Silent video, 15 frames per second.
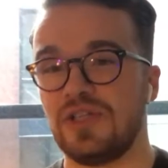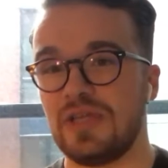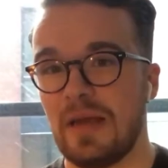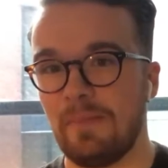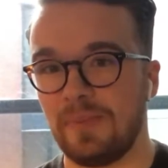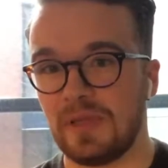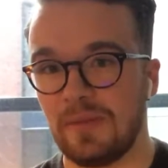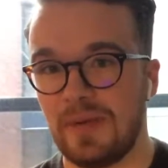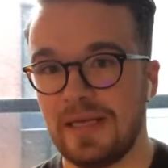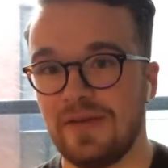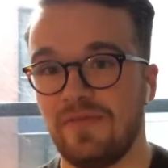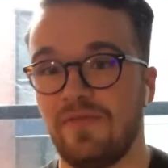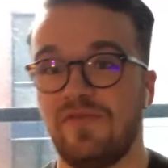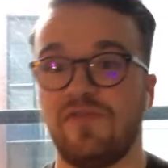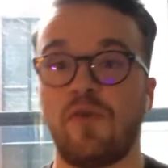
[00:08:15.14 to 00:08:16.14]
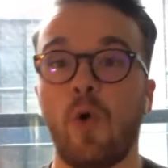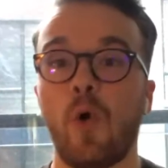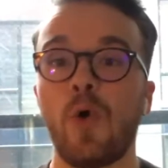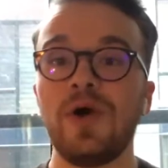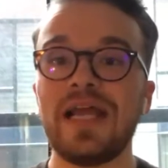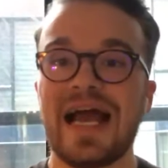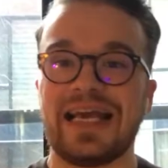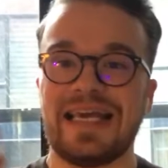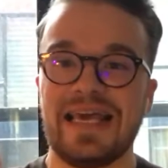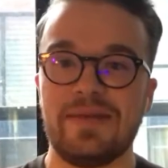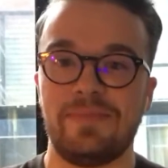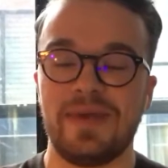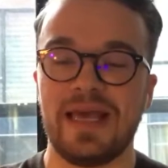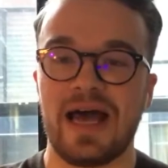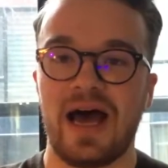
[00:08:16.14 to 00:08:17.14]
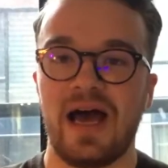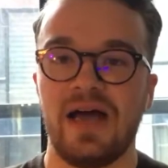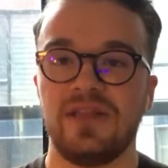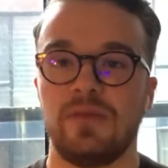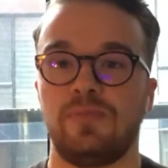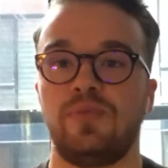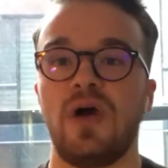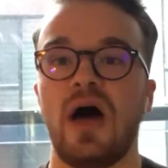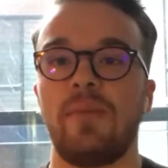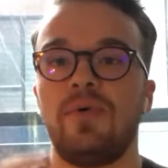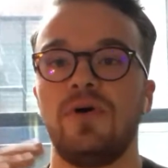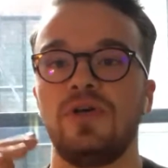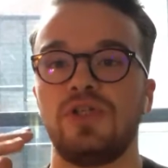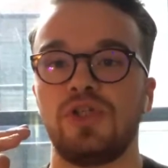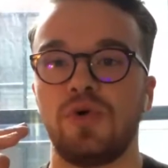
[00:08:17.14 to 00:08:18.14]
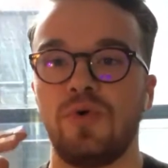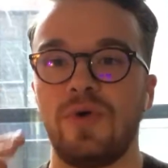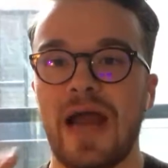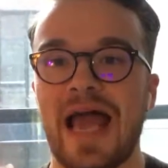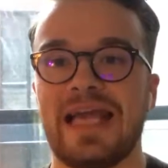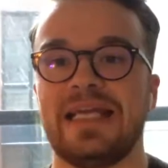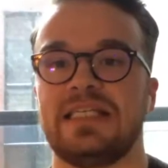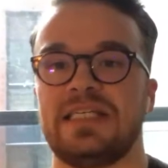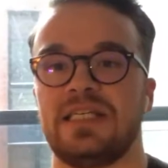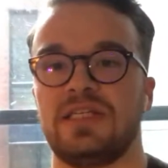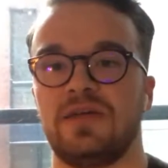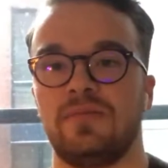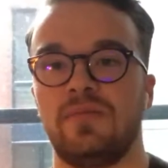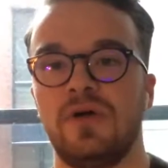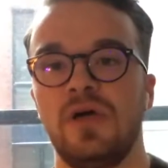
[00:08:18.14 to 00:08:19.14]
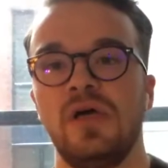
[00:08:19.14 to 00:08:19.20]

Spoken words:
implement for that KPI the proper tracking system.